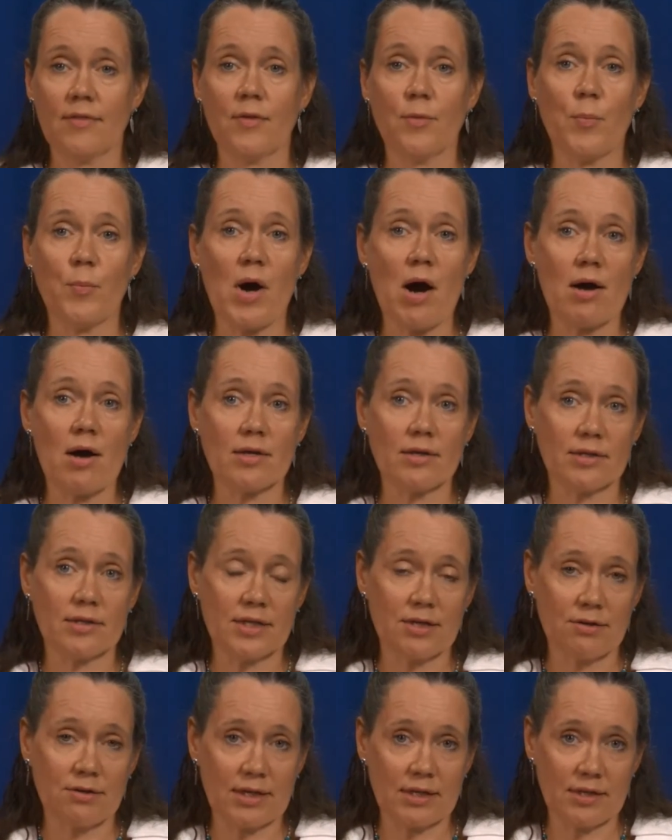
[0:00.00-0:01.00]
the
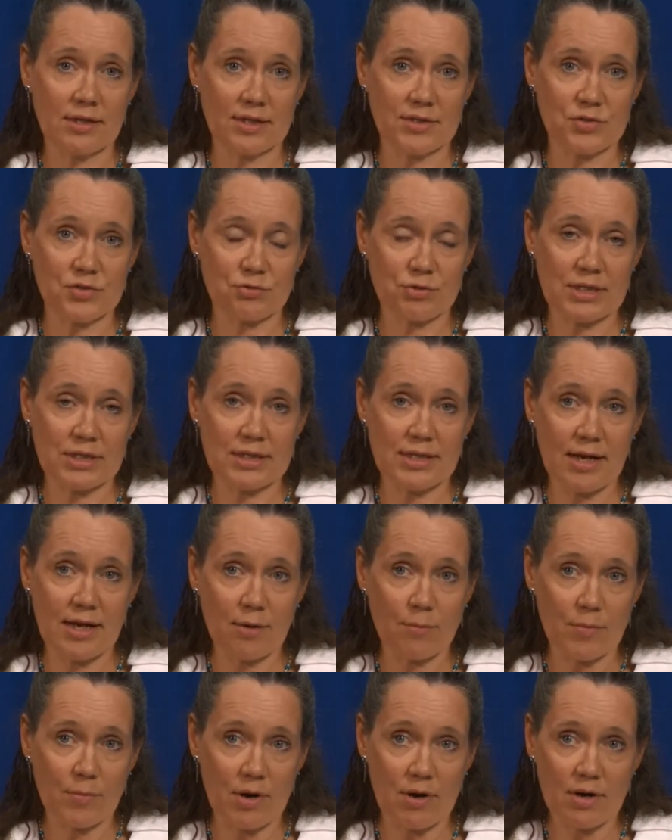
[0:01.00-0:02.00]
pioneering country
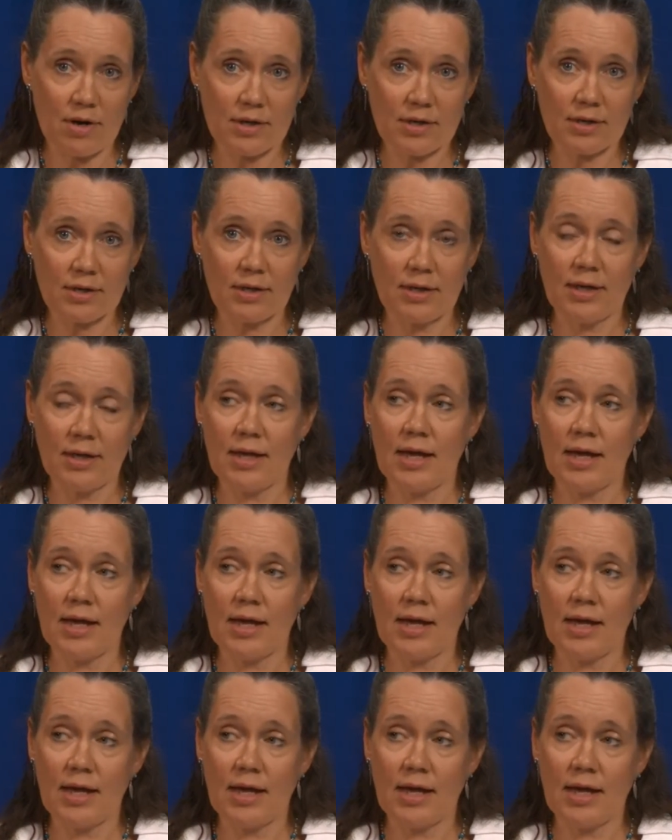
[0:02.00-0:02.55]
Denmark.